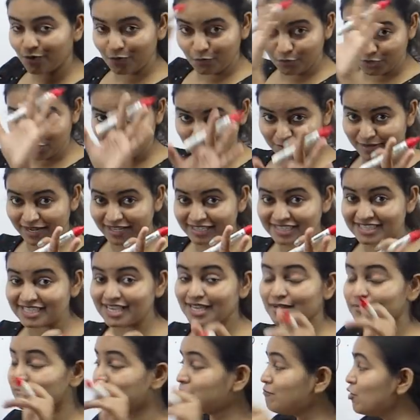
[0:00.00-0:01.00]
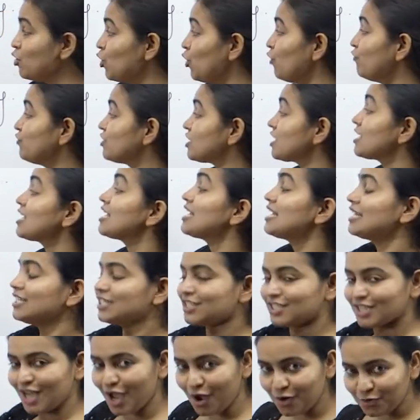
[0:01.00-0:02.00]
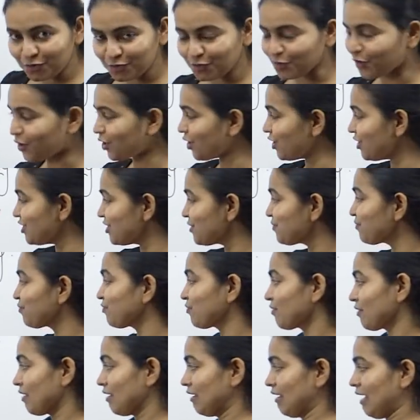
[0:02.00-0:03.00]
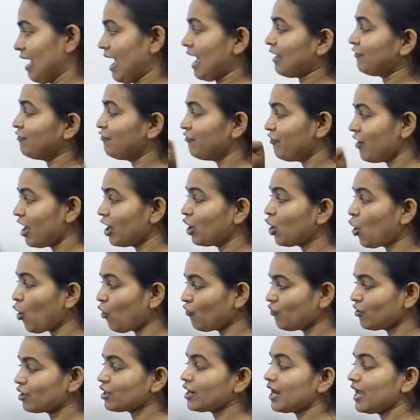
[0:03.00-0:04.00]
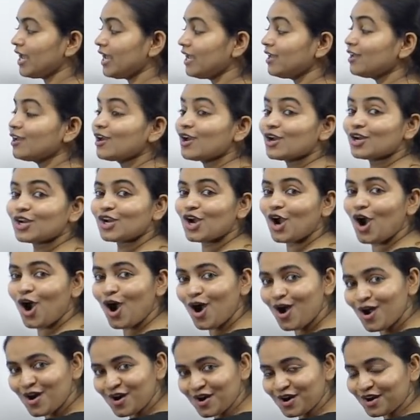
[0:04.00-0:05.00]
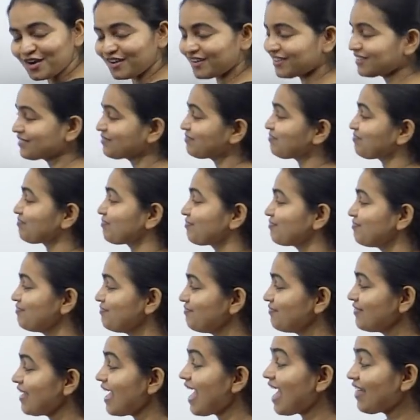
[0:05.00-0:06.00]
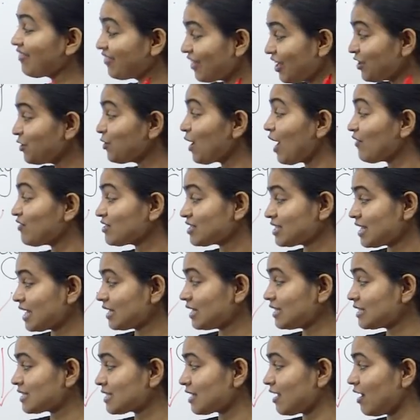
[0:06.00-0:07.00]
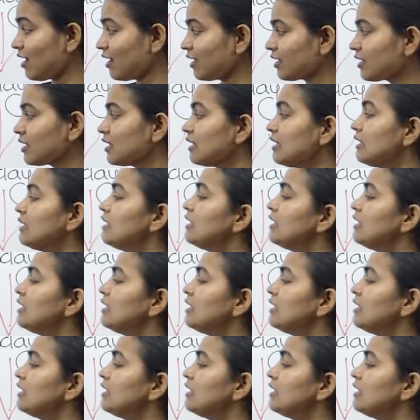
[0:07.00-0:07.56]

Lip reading: which means it moved downward and fell over a car. And then you have a sentence like,